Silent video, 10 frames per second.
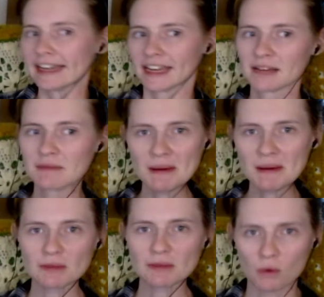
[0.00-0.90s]
maybe it's a
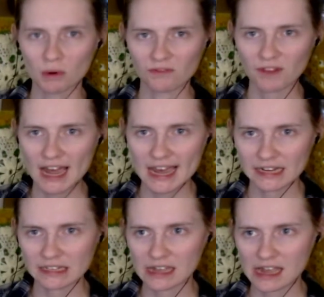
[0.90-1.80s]
bit more
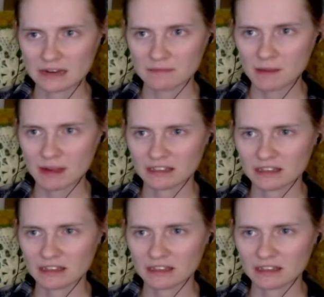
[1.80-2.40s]
refined and maybe it's,